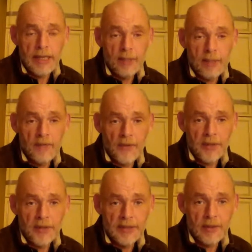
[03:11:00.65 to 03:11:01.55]
April the
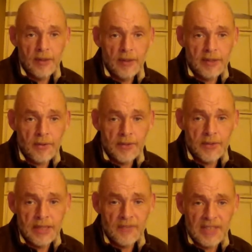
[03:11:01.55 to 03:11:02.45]
1st. All this
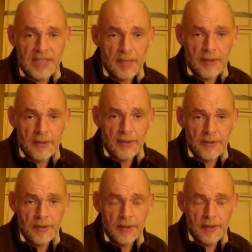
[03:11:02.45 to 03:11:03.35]
Corona stuff is not about
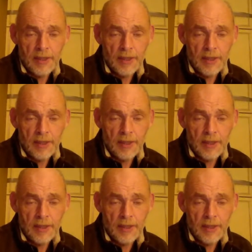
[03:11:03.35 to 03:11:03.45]
nothing.